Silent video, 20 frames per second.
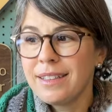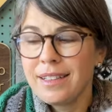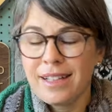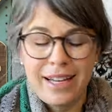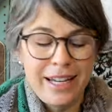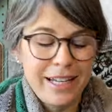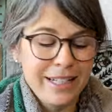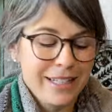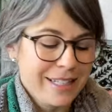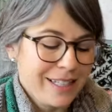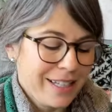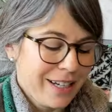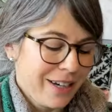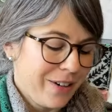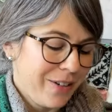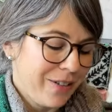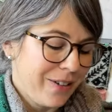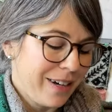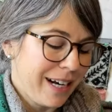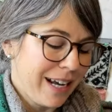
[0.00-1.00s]
And
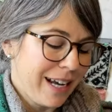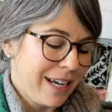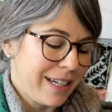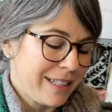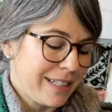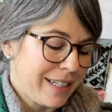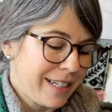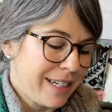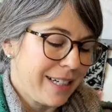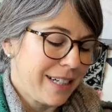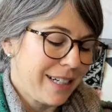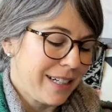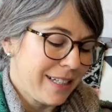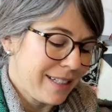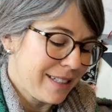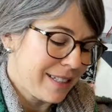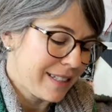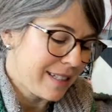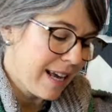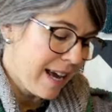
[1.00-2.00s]
so what I did
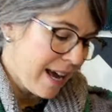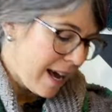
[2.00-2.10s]
is